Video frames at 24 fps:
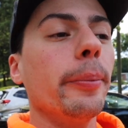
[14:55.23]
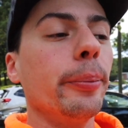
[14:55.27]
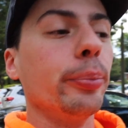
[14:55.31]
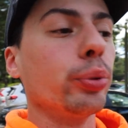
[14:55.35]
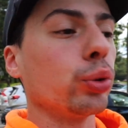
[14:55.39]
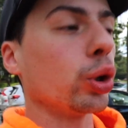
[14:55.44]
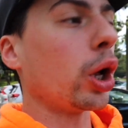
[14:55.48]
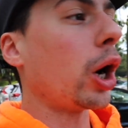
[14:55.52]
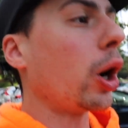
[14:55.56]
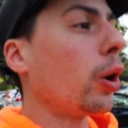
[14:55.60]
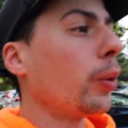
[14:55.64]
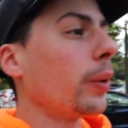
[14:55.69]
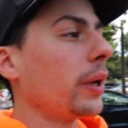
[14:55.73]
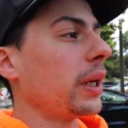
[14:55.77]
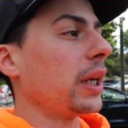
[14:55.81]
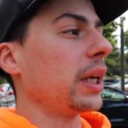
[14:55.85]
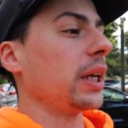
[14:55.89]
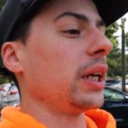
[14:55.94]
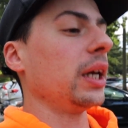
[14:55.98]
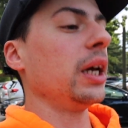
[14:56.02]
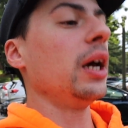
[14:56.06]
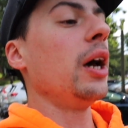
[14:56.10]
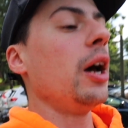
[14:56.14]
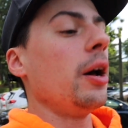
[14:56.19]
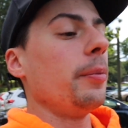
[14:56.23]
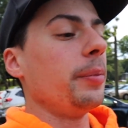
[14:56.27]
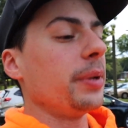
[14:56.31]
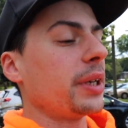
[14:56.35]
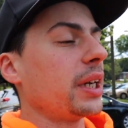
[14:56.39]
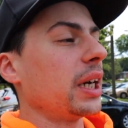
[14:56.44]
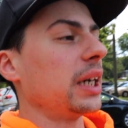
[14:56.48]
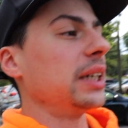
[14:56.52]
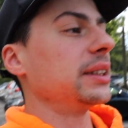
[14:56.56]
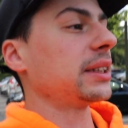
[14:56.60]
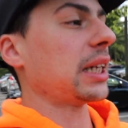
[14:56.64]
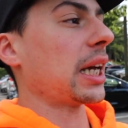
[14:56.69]
blowing,
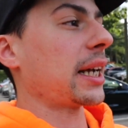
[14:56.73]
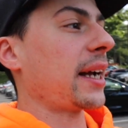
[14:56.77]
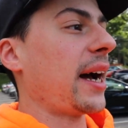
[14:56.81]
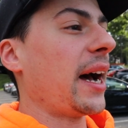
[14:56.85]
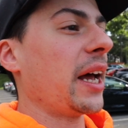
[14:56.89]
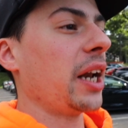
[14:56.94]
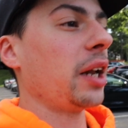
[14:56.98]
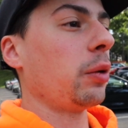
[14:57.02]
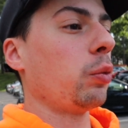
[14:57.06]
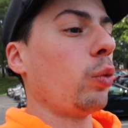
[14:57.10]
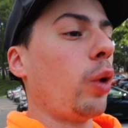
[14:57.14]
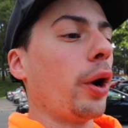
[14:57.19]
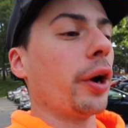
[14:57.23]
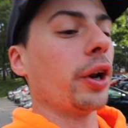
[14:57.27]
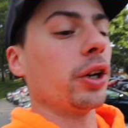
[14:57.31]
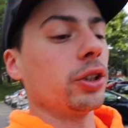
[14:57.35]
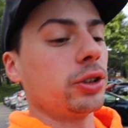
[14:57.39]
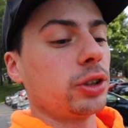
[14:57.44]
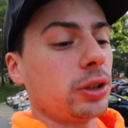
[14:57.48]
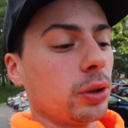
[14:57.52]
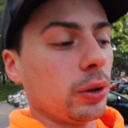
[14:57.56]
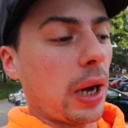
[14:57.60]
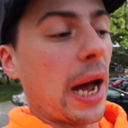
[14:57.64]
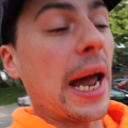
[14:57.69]
because I kind of wanted to,